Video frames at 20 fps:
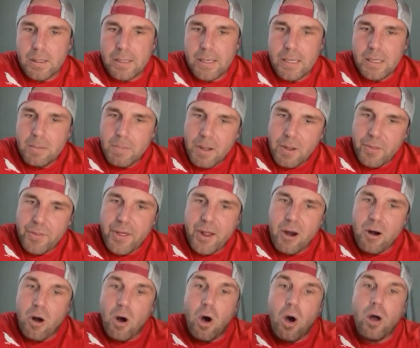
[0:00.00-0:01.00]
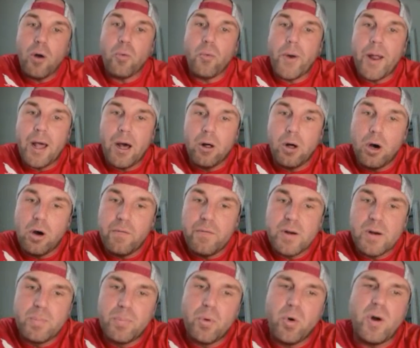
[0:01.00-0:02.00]
get about there on rail over
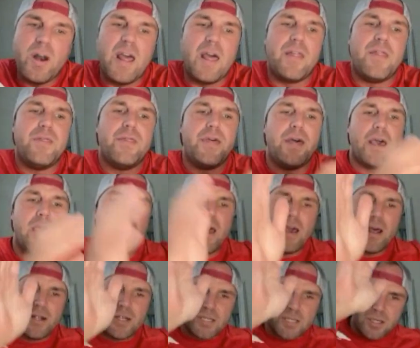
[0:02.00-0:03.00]
your board and then